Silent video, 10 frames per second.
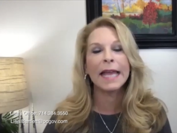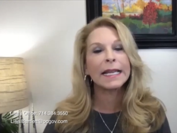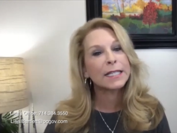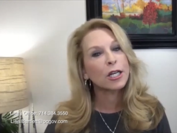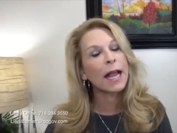And
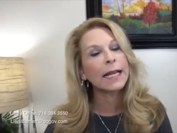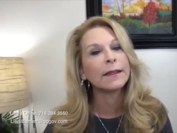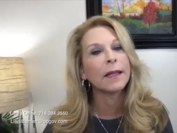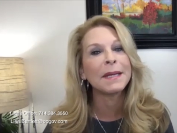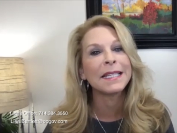is there any
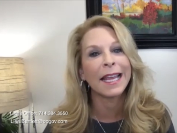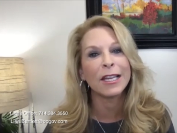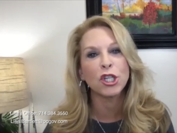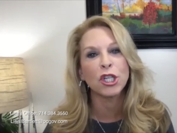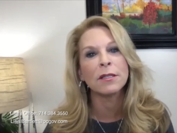
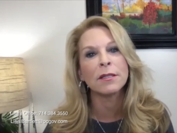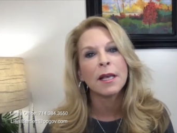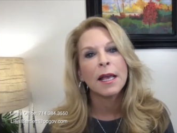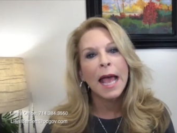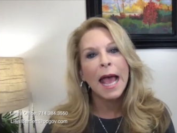limitations
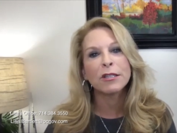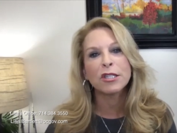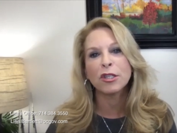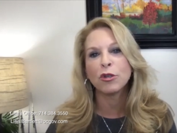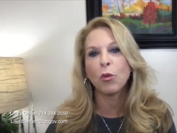
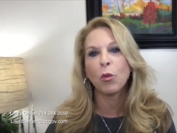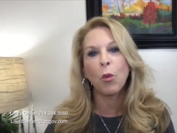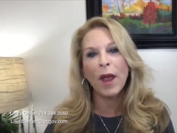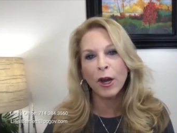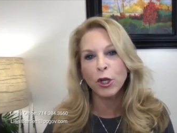as to
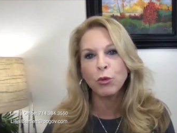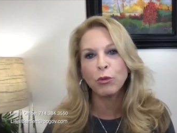where you